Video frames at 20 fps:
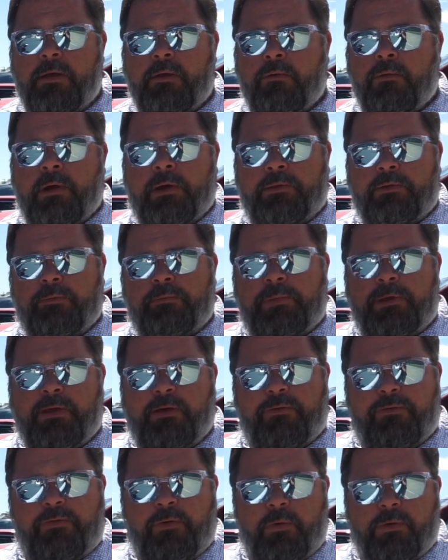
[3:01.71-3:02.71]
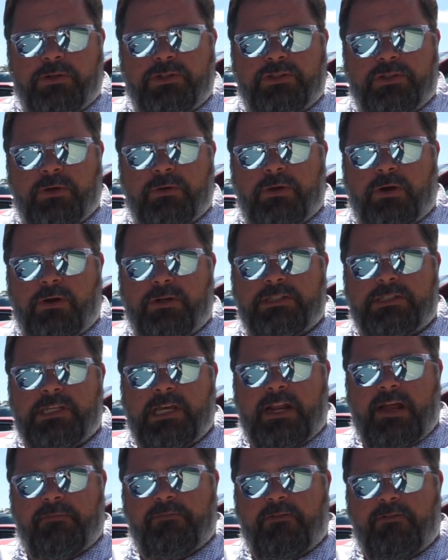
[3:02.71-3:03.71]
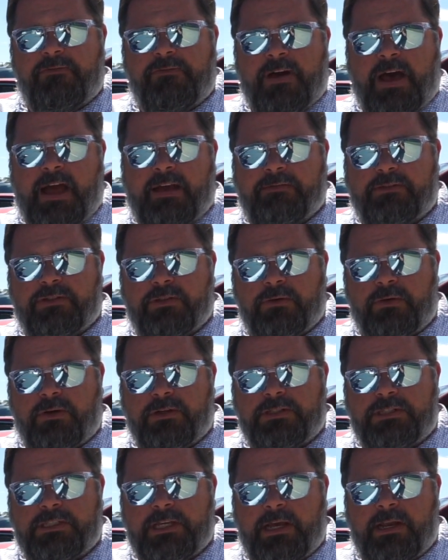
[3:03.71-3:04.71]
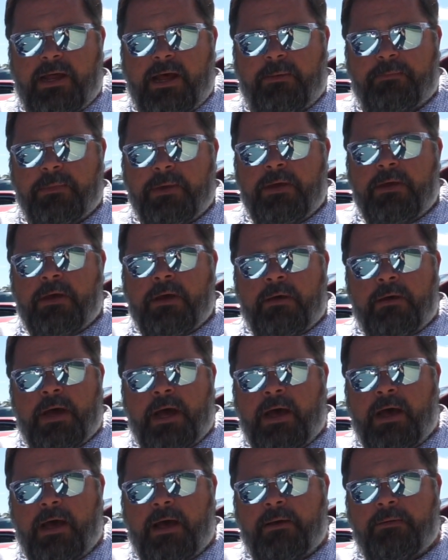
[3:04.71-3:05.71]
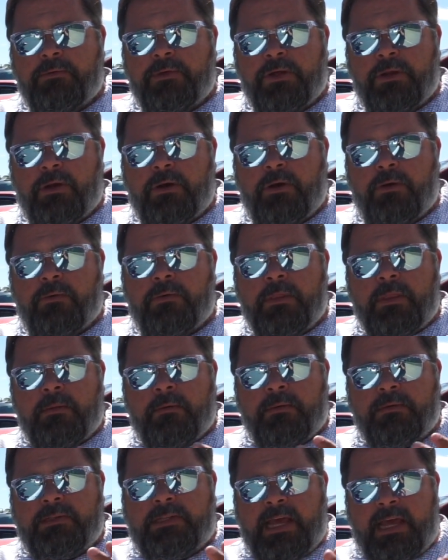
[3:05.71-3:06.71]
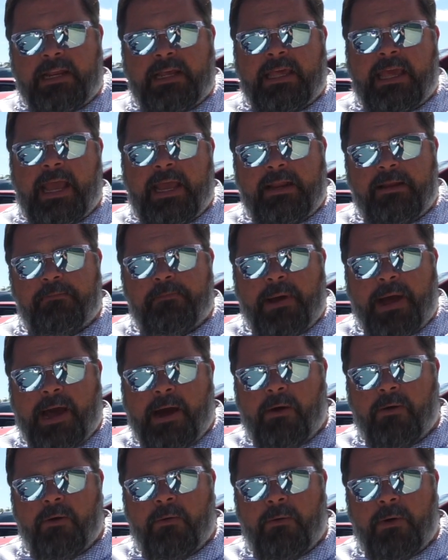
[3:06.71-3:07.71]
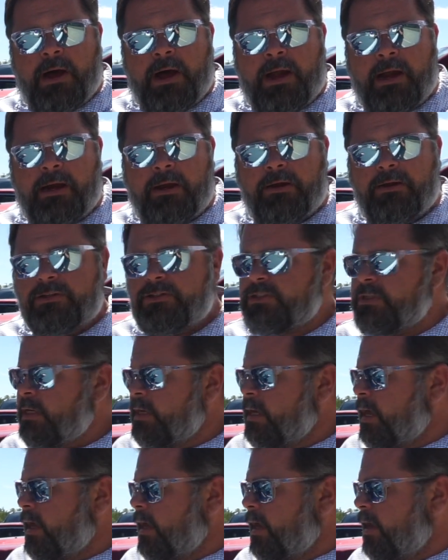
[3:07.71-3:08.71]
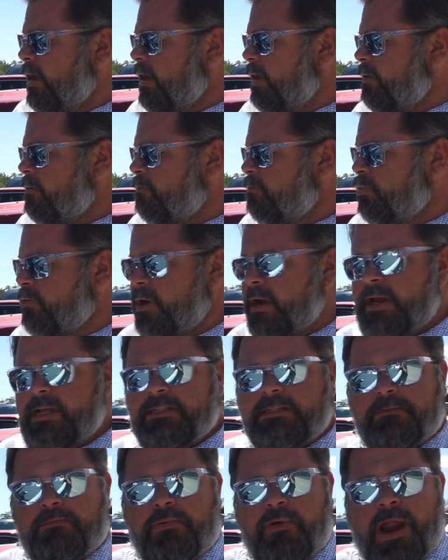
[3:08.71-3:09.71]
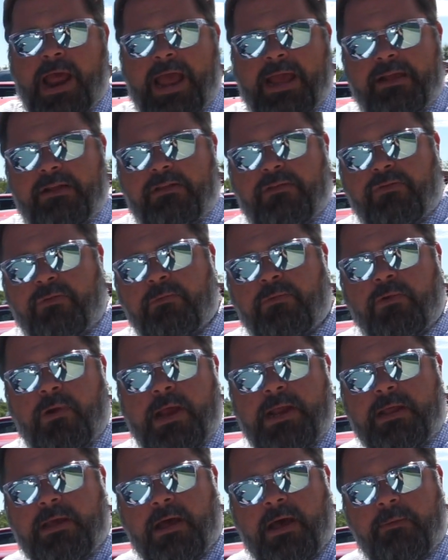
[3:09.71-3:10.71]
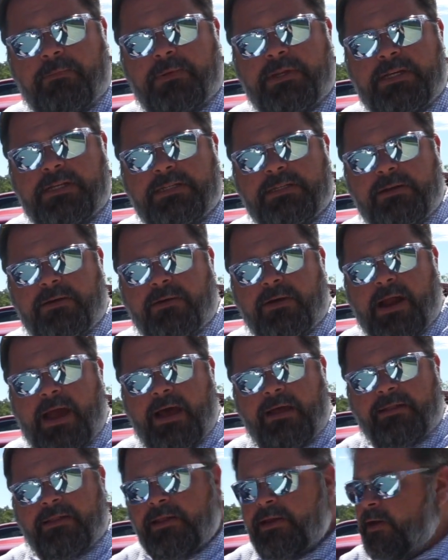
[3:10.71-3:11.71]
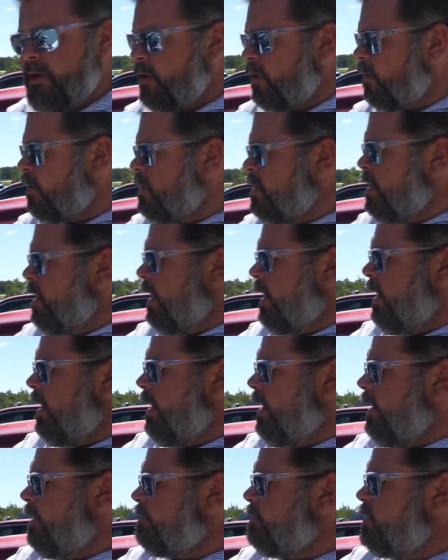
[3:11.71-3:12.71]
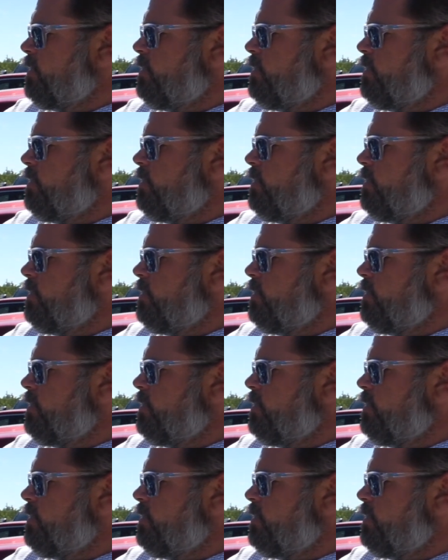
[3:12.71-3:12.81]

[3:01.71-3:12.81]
whether it be a 4 sonar setup, a 5 sonar setup, you know, dedicated power wires, brands of brackets from great companies that are out there, you